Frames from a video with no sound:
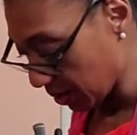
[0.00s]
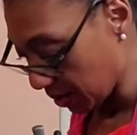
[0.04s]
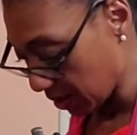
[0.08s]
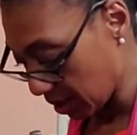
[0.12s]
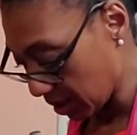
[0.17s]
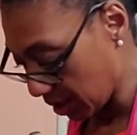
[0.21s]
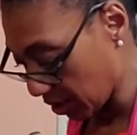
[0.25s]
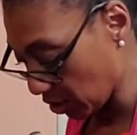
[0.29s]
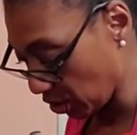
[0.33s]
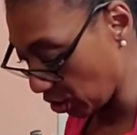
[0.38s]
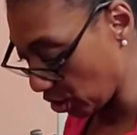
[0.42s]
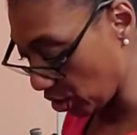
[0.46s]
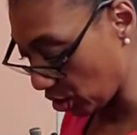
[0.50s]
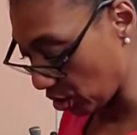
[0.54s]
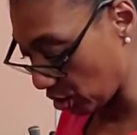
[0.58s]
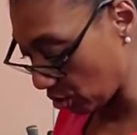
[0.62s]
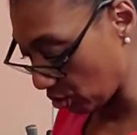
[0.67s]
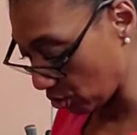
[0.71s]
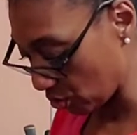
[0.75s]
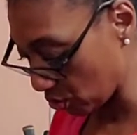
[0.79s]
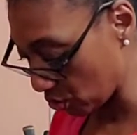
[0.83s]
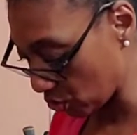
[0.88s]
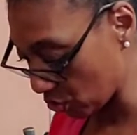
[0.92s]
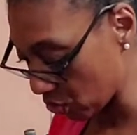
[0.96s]
can
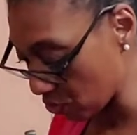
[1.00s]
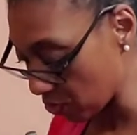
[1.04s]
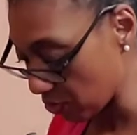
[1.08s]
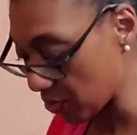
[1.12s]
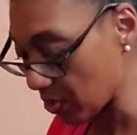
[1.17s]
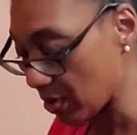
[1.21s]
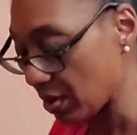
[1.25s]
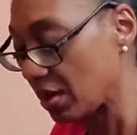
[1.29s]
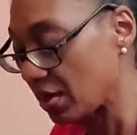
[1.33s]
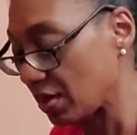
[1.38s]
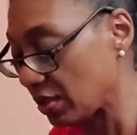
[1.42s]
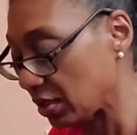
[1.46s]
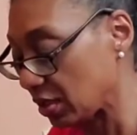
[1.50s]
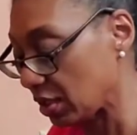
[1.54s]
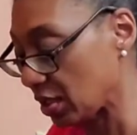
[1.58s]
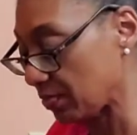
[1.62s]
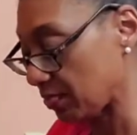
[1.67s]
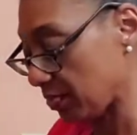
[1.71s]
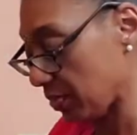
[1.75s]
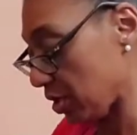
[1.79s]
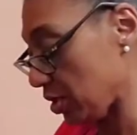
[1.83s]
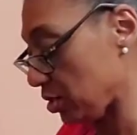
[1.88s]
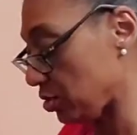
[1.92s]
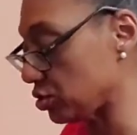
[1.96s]
you give
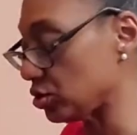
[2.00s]
me